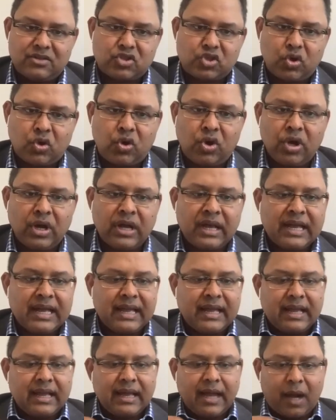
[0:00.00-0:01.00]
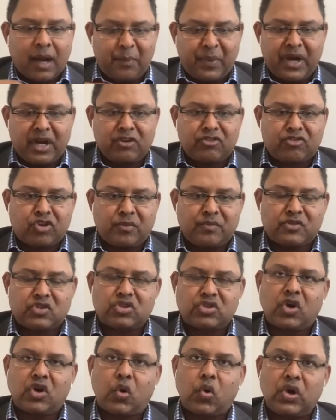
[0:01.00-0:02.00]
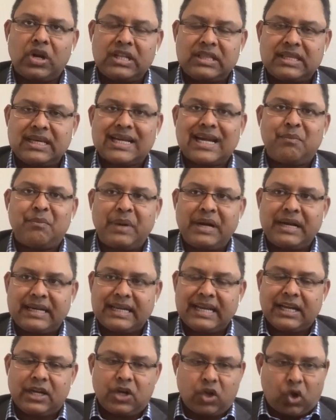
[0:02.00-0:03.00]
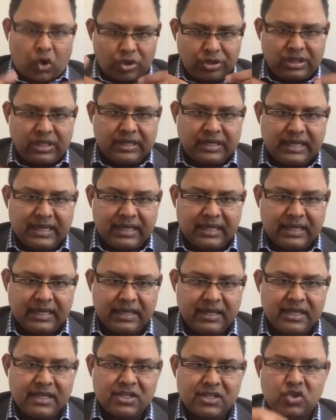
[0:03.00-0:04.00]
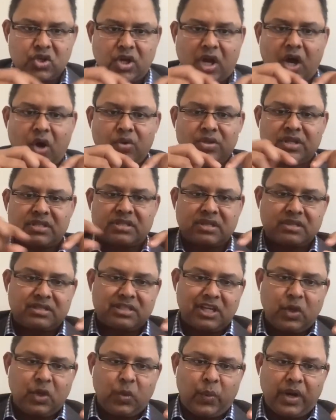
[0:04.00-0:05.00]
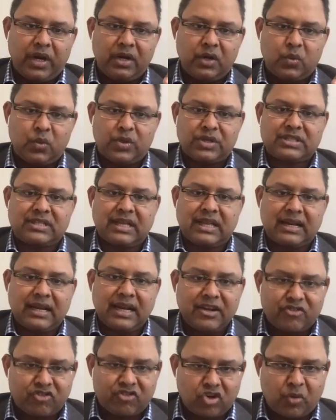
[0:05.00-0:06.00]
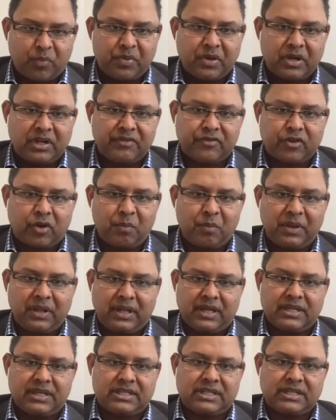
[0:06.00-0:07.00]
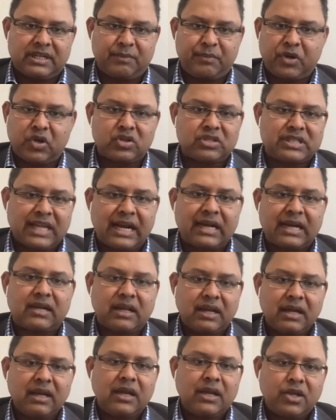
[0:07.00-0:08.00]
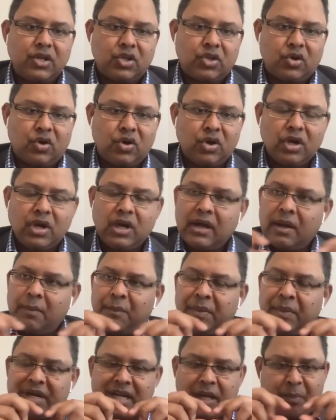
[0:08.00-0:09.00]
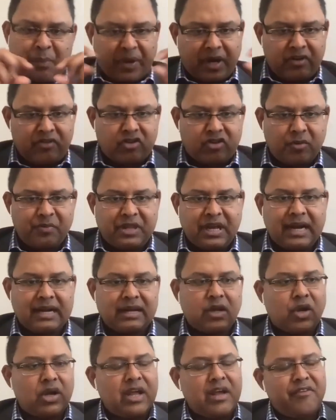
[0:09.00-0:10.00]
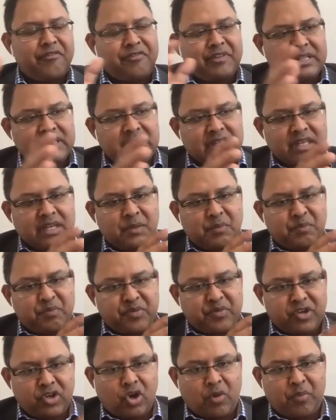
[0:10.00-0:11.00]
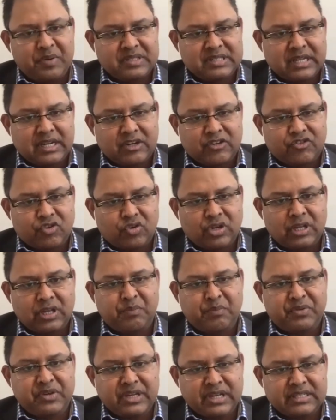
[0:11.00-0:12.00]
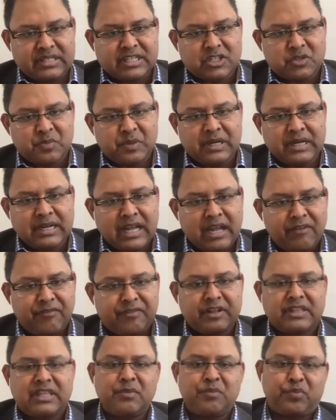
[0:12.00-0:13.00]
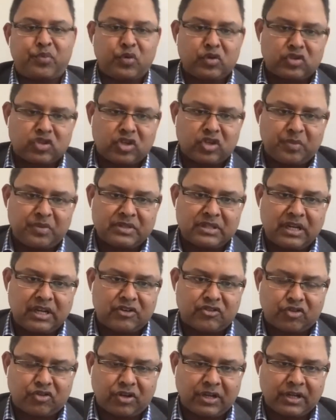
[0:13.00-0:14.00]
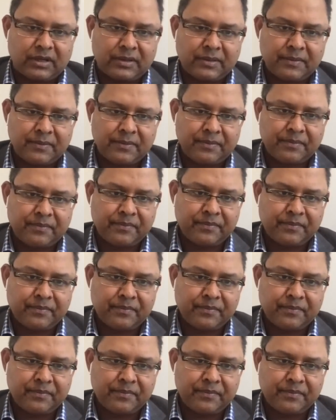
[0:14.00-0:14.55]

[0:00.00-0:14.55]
the, so apart from, so the only thing I maintain on the day is how the surgery went. Was there an intraoperative complication? Because that, you know, but apart from that, everything pre-op is electronic, pre-assessment, everything post-op is electronic. will get